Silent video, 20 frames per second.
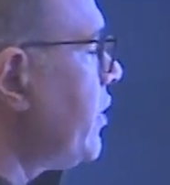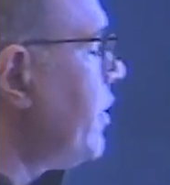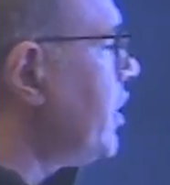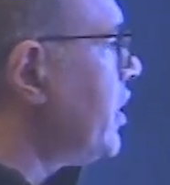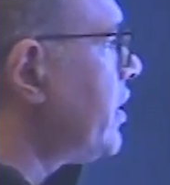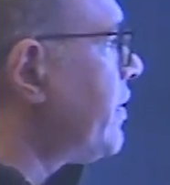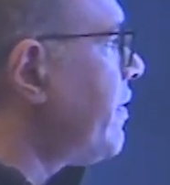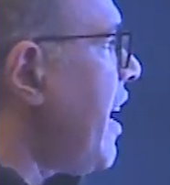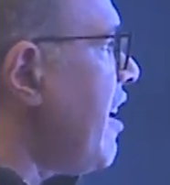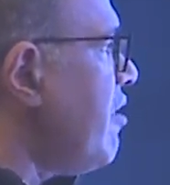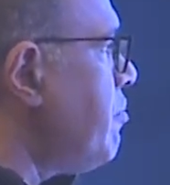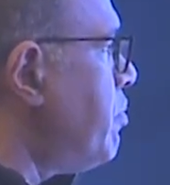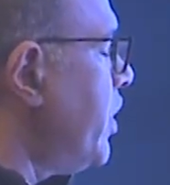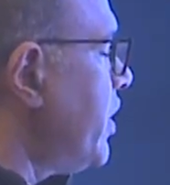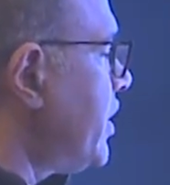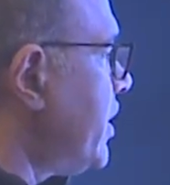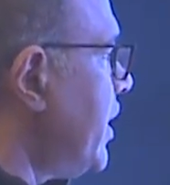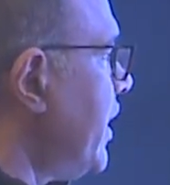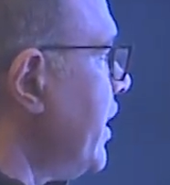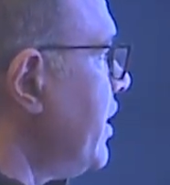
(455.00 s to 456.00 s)
which is
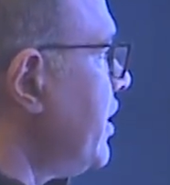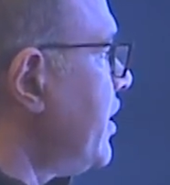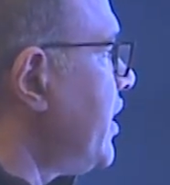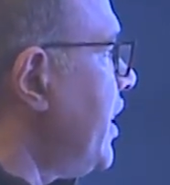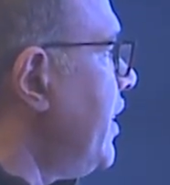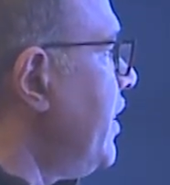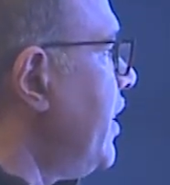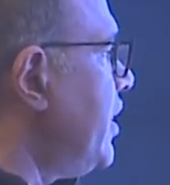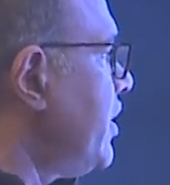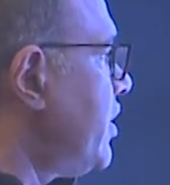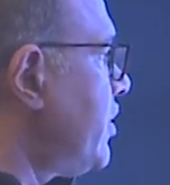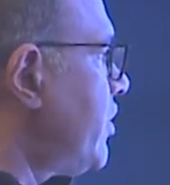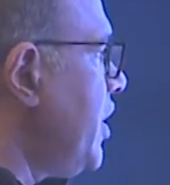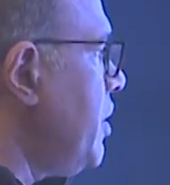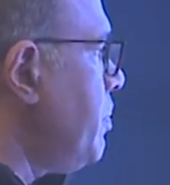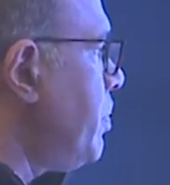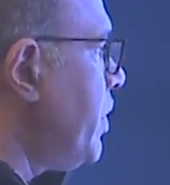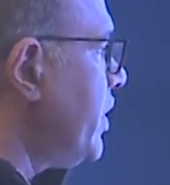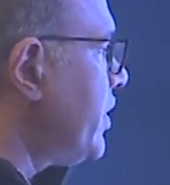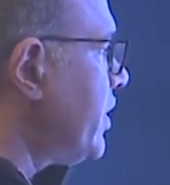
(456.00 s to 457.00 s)
5%. In Sindh, it is
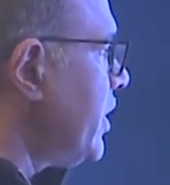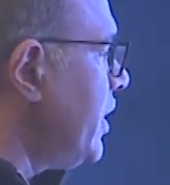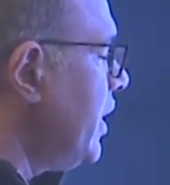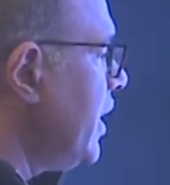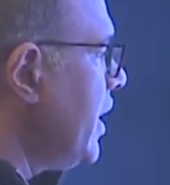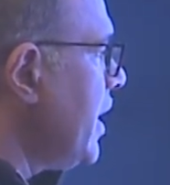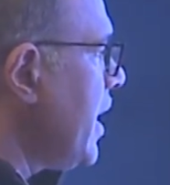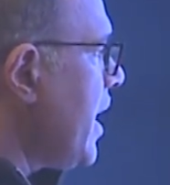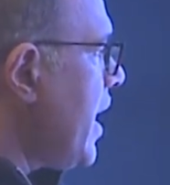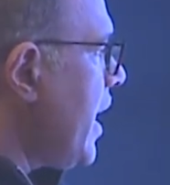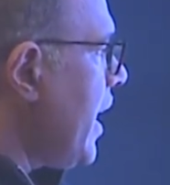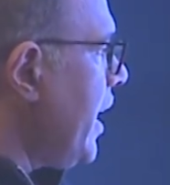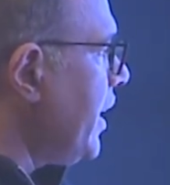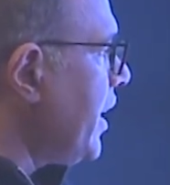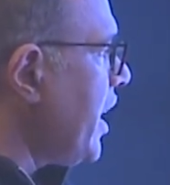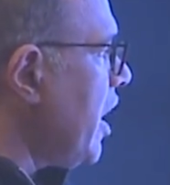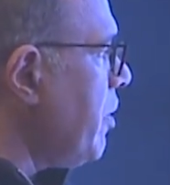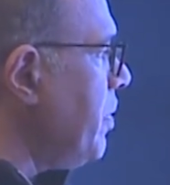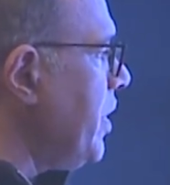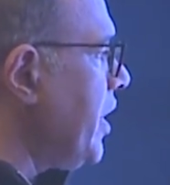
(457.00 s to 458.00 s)
3%. And
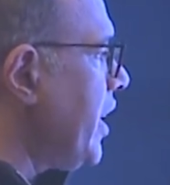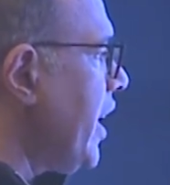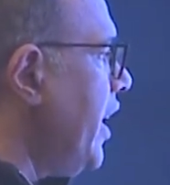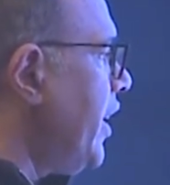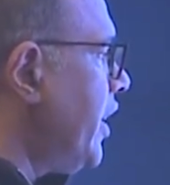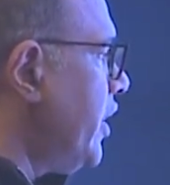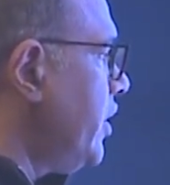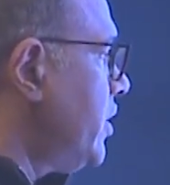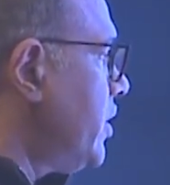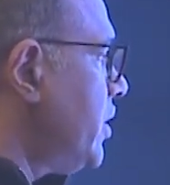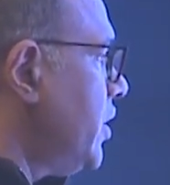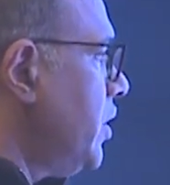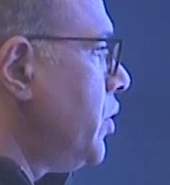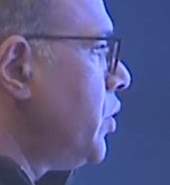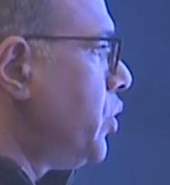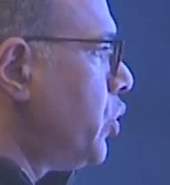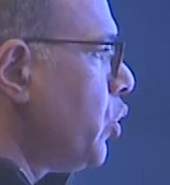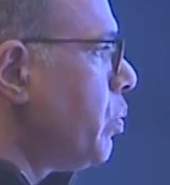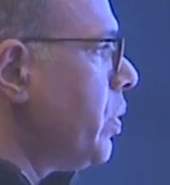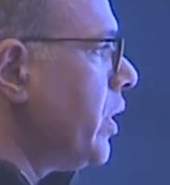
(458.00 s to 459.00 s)
KPK, it is
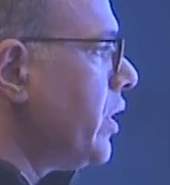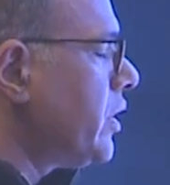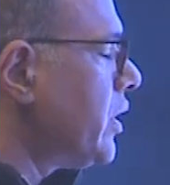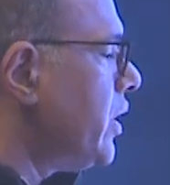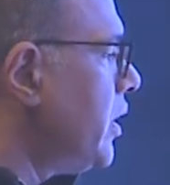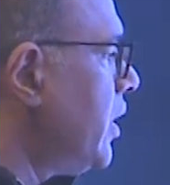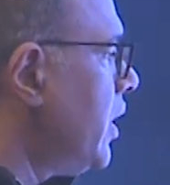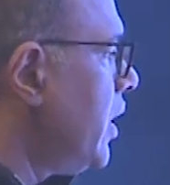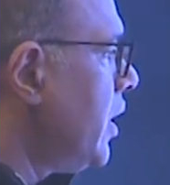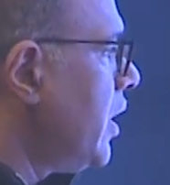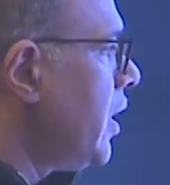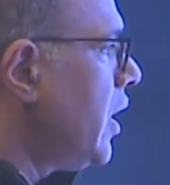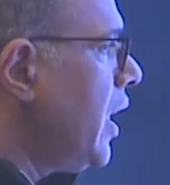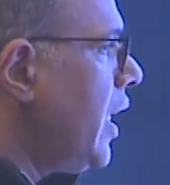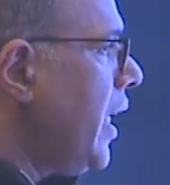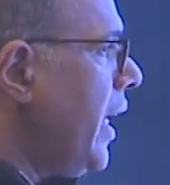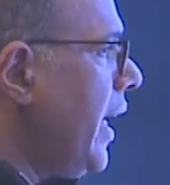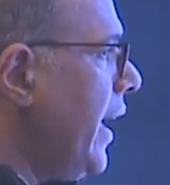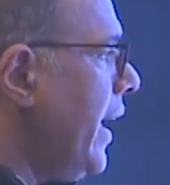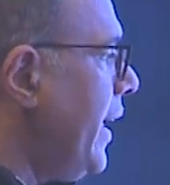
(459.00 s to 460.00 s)
2%.
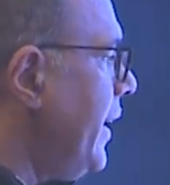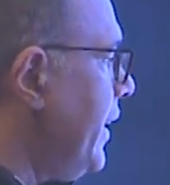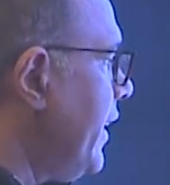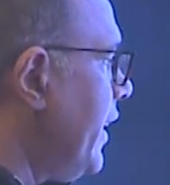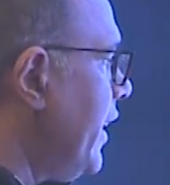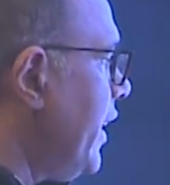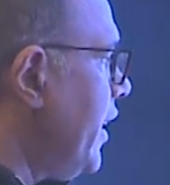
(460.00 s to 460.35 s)
And